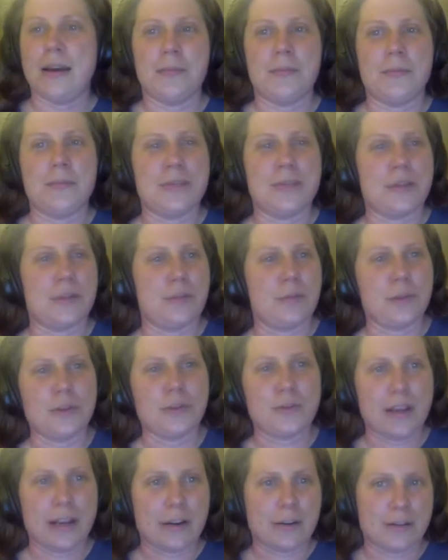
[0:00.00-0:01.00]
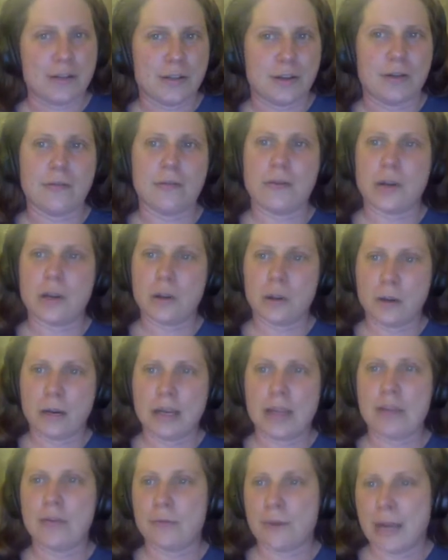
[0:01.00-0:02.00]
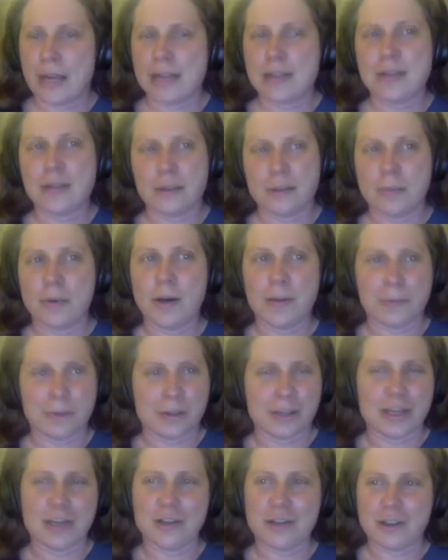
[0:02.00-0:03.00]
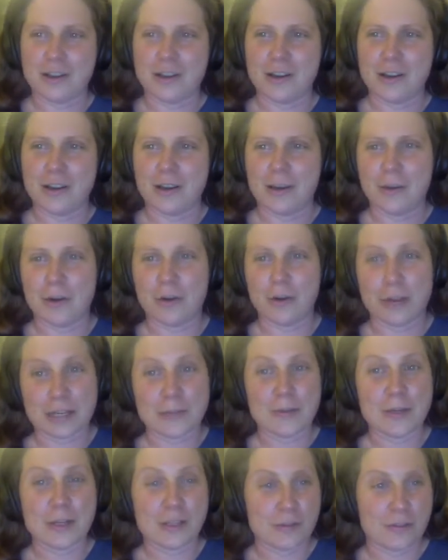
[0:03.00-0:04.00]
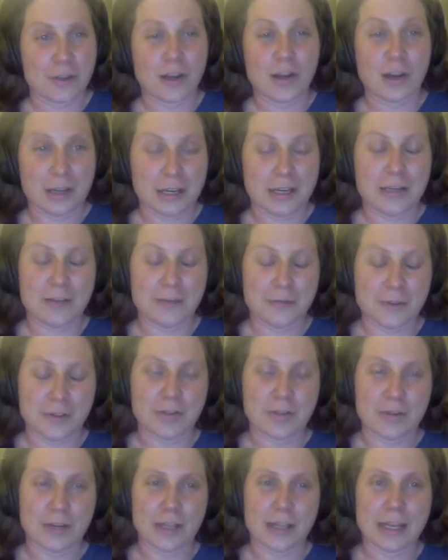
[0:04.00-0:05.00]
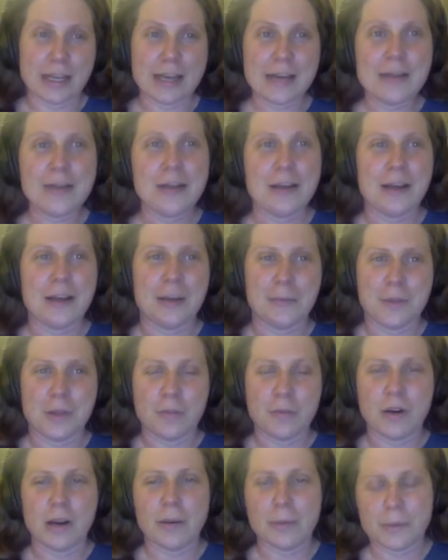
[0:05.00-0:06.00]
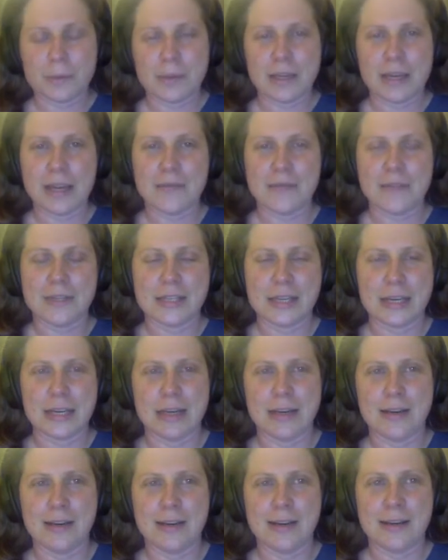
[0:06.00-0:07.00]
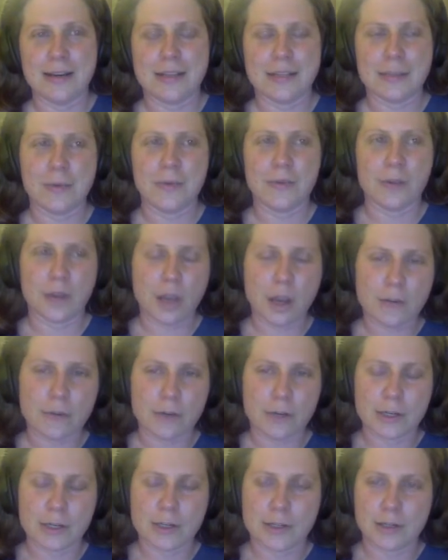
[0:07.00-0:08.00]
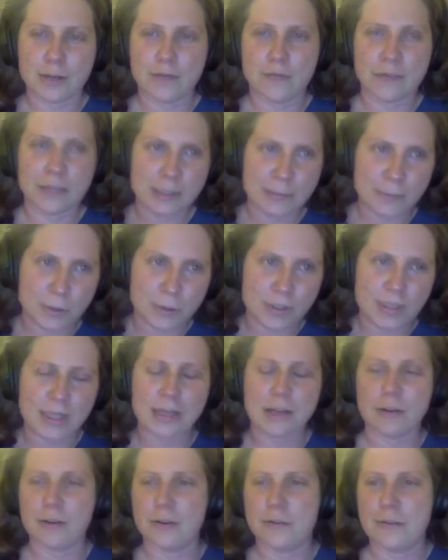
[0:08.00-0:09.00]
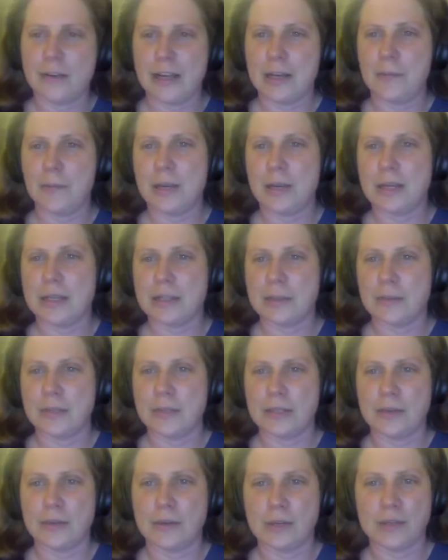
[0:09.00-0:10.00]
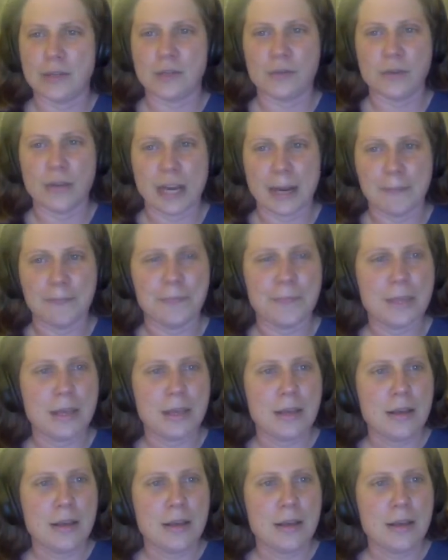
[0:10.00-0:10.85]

So bushfires are a recurring threat to the population across much of the continent of Australia. You probably have seen some of the coverage of this particular event because it was so extreme.